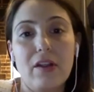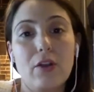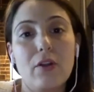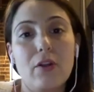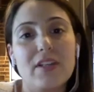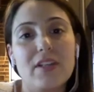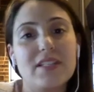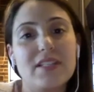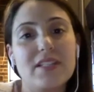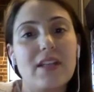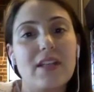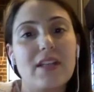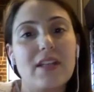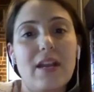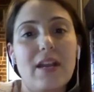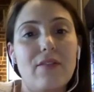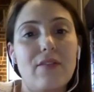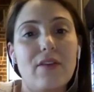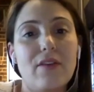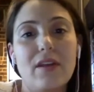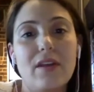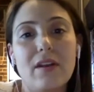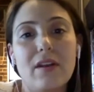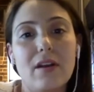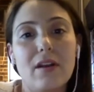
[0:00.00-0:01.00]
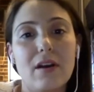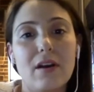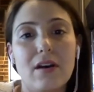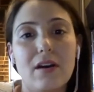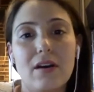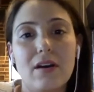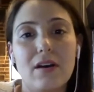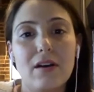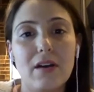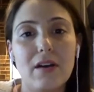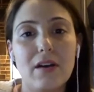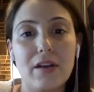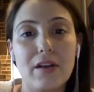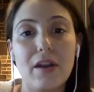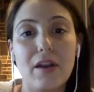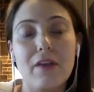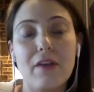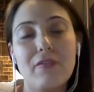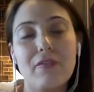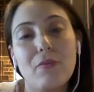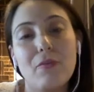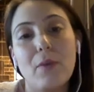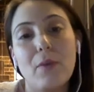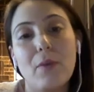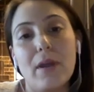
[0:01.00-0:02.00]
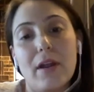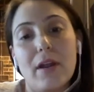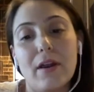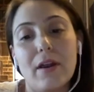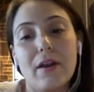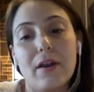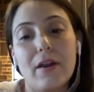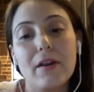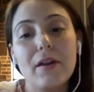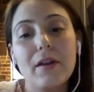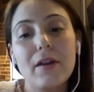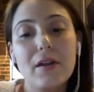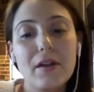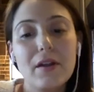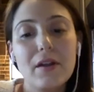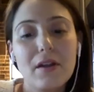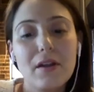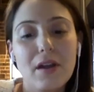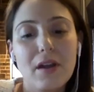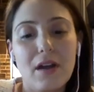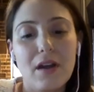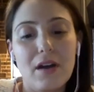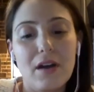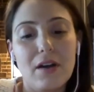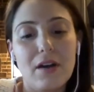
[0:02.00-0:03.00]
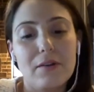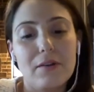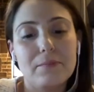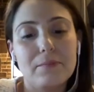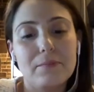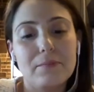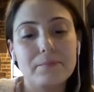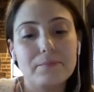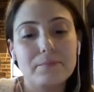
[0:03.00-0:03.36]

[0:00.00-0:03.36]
It's not even uh, enough where um,